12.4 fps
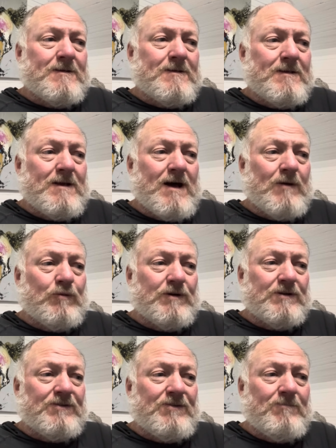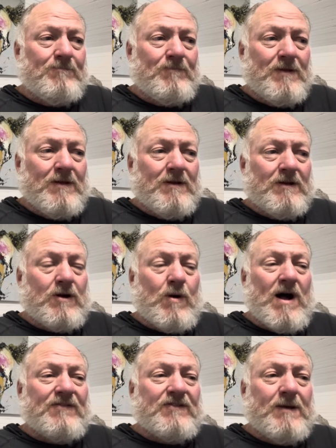I would go
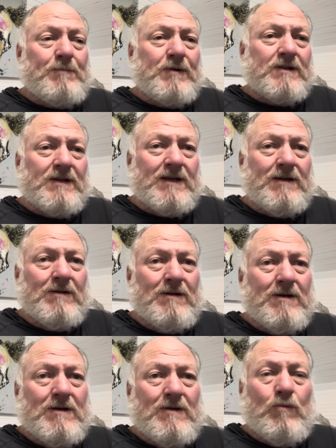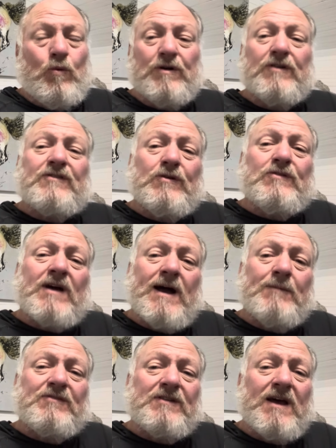out typically 1 or 2
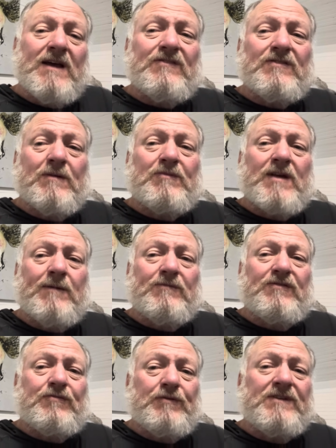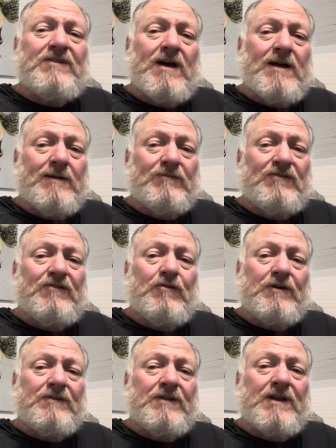times a night, sometimes 3 times
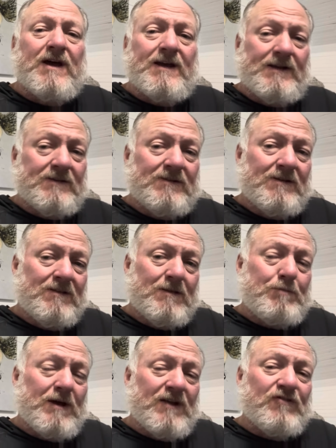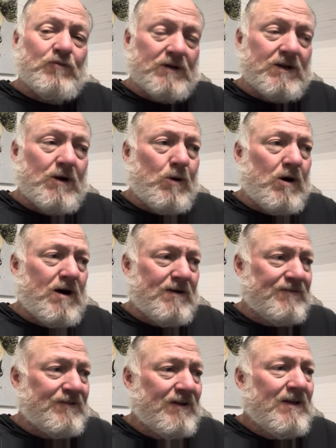during the night. The pager would go
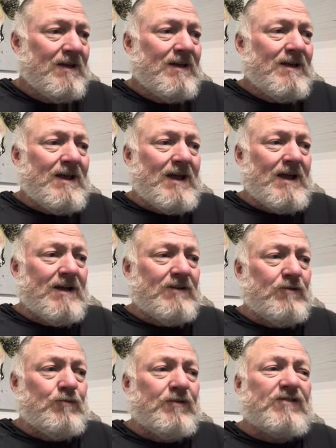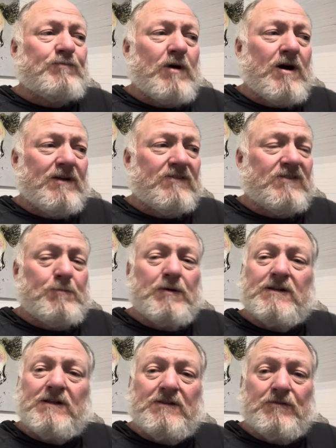off and you'd respond.
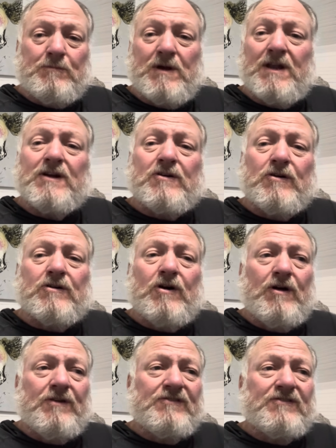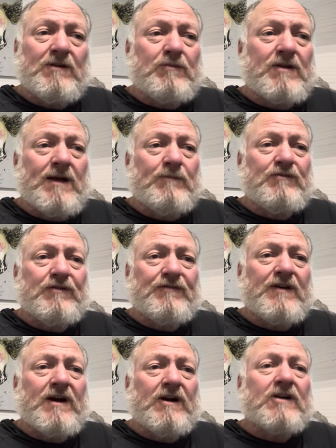Typically they're medical calls, sometimes they're
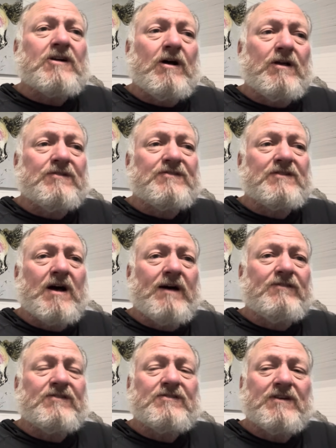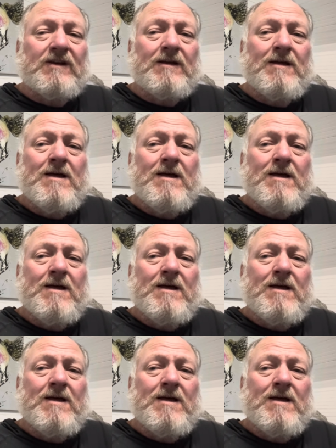fire calls, obviously.